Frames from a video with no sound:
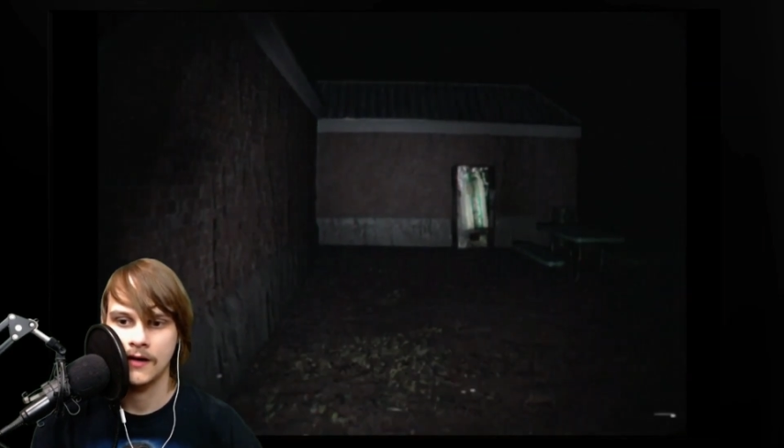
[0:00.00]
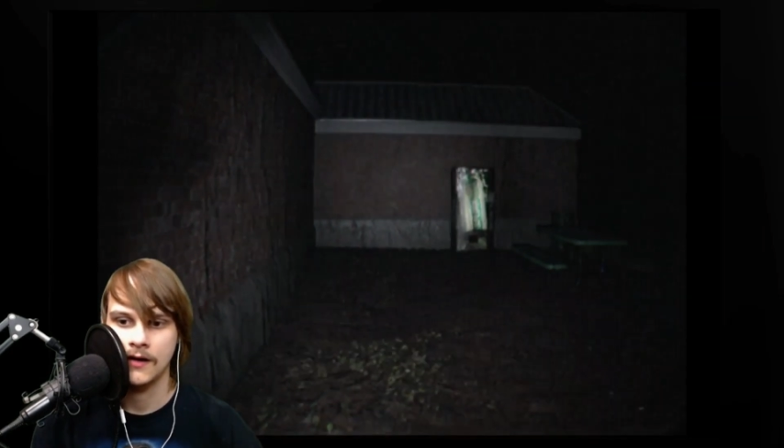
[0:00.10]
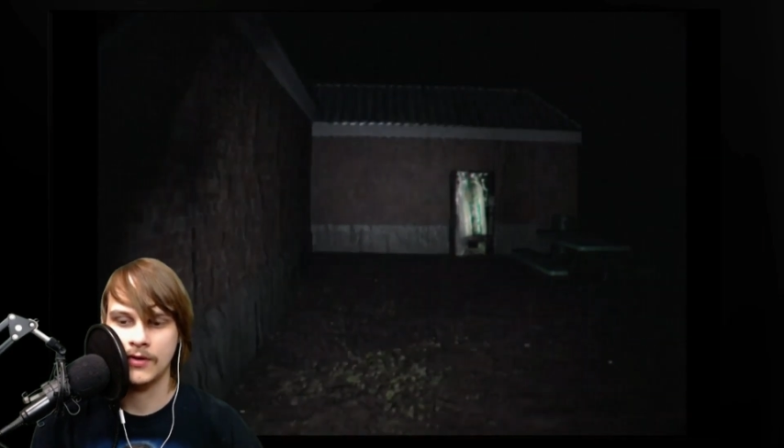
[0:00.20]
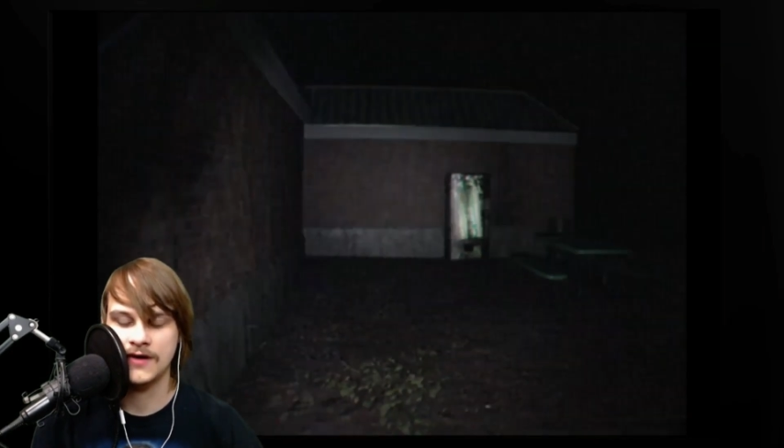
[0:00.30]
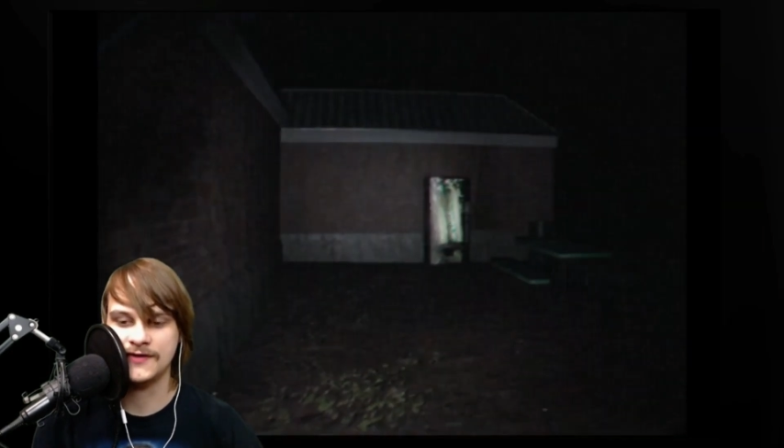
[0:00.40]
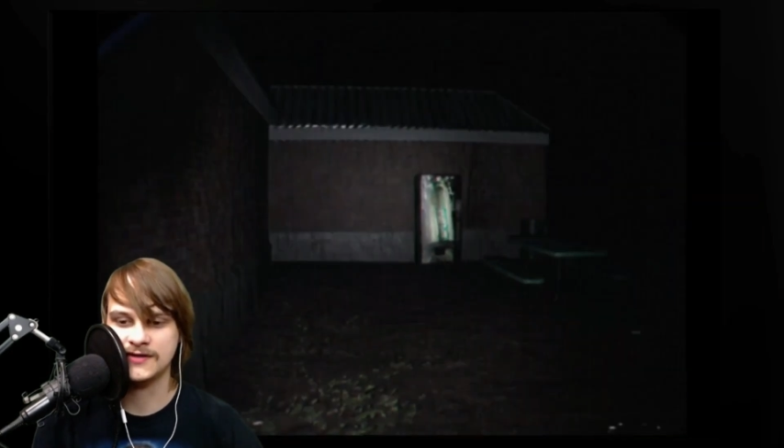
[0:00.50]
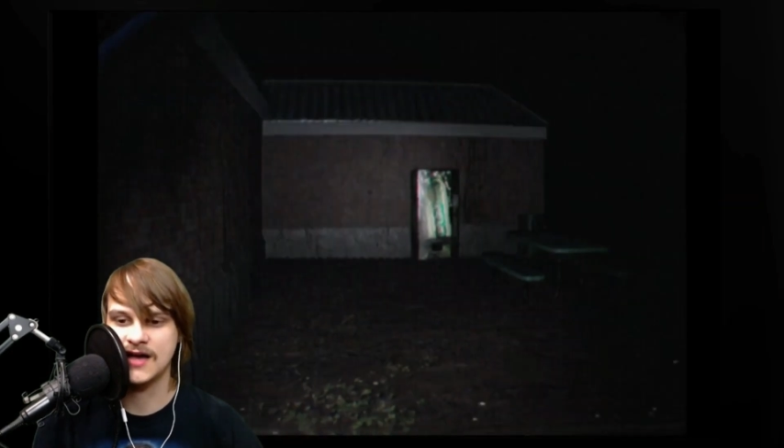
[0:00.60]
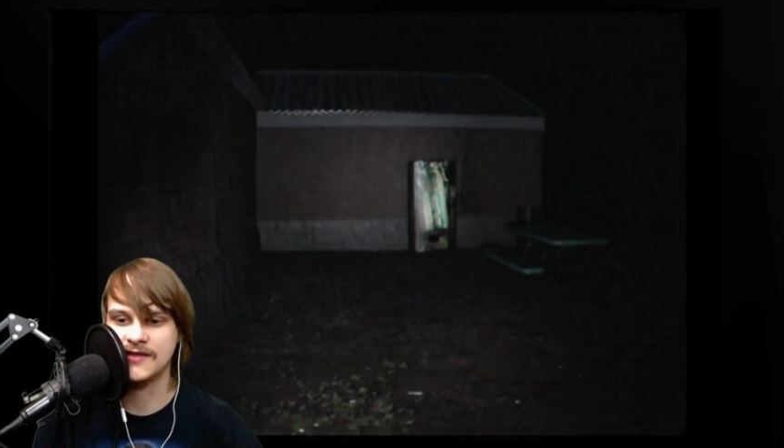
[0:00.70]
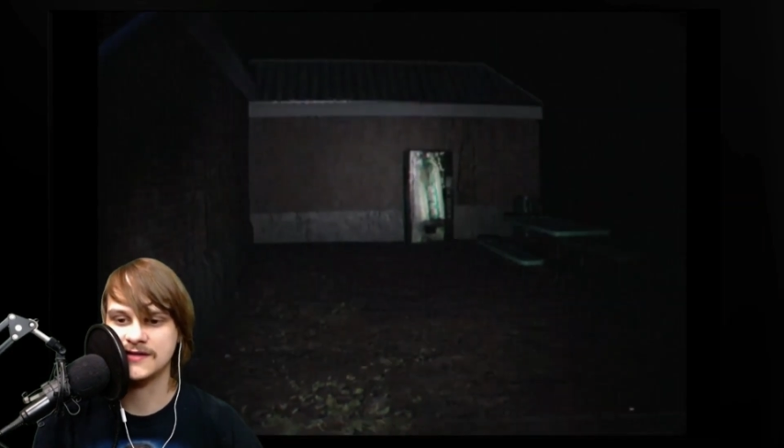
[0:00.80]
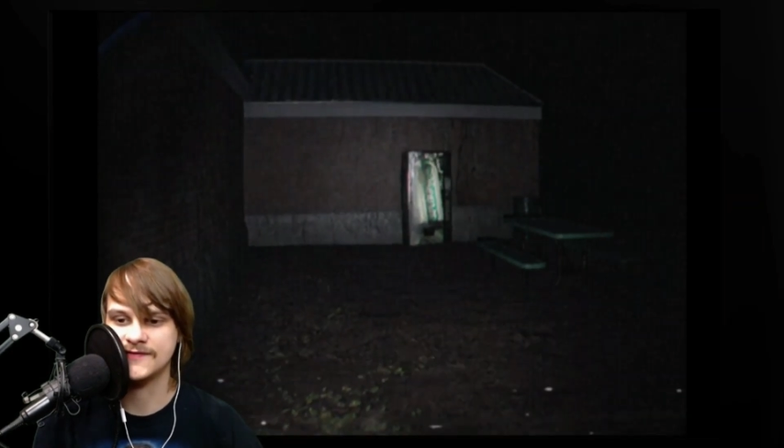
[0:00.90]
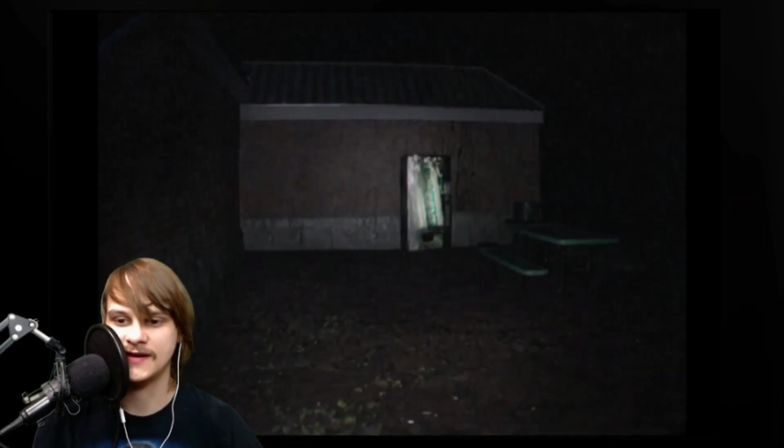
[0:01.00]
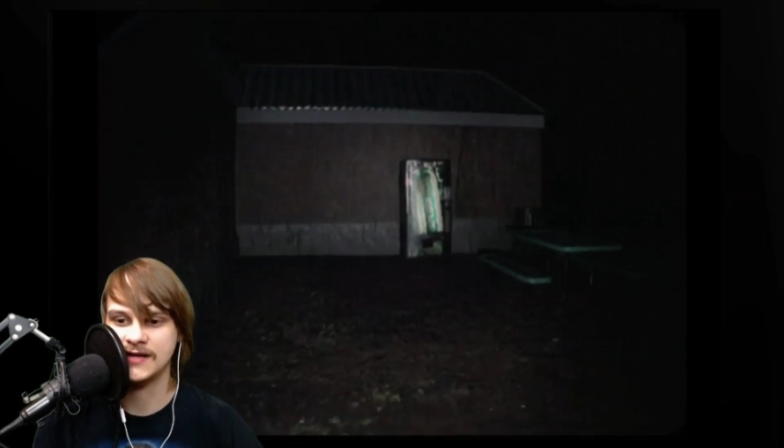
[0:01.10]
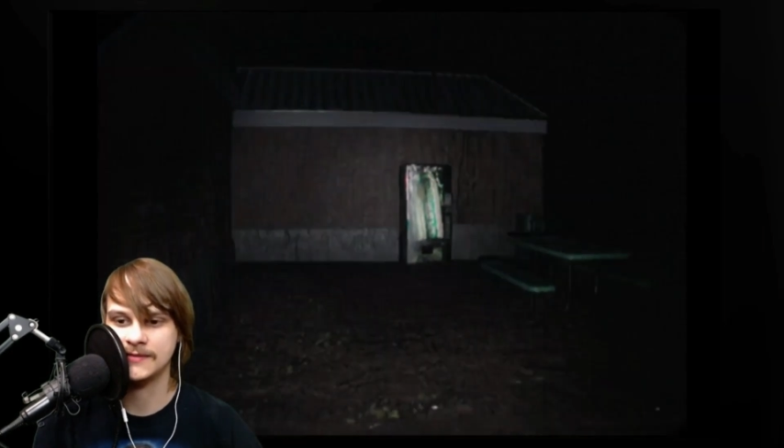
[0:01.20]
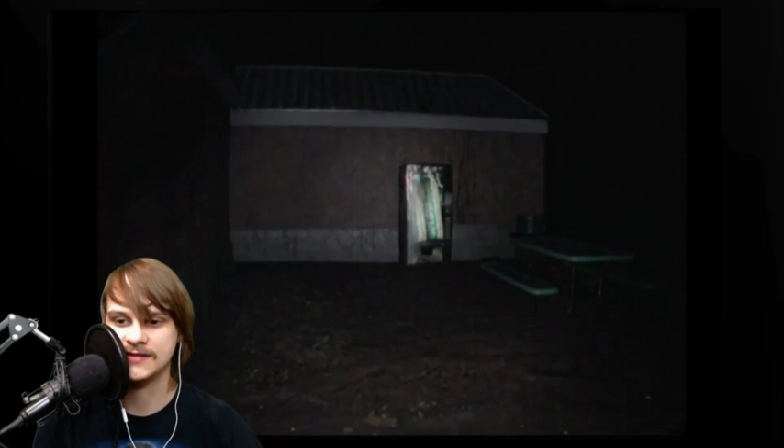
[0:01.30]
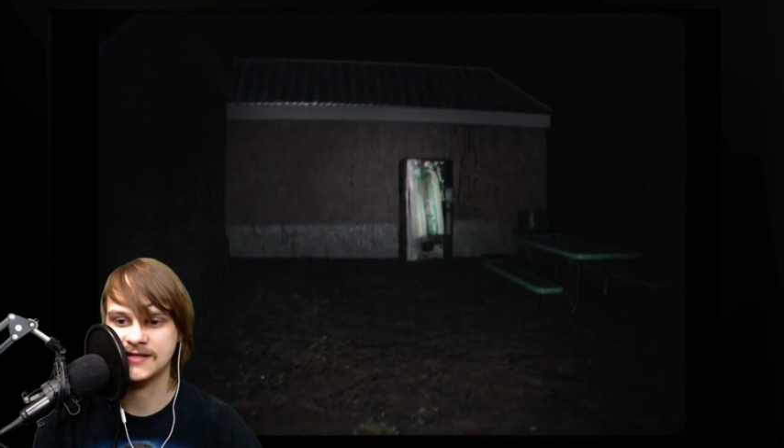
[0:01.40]
What if it's on this
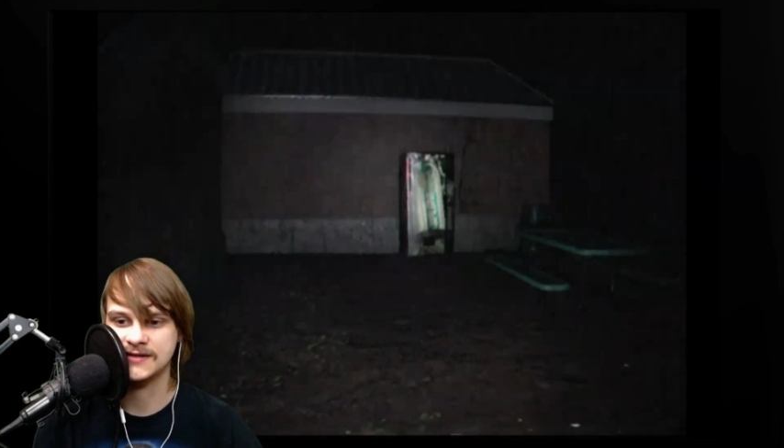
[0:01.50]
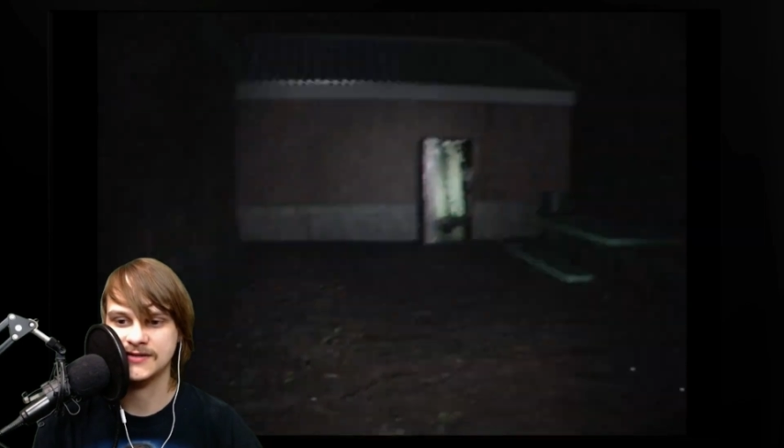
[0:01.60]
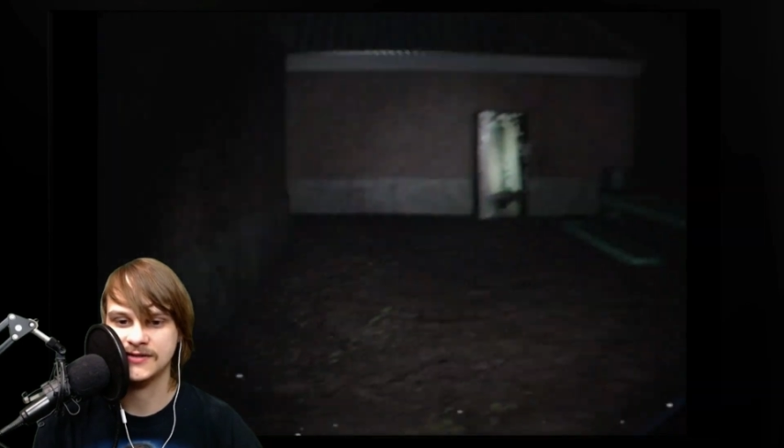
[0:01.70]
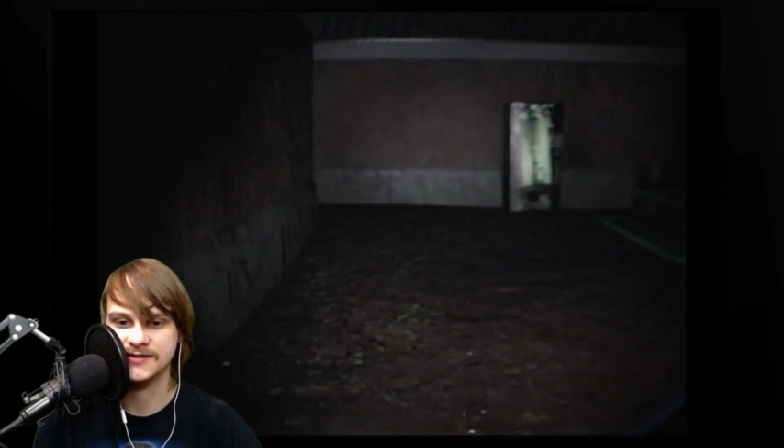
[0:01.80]
vending machine this whole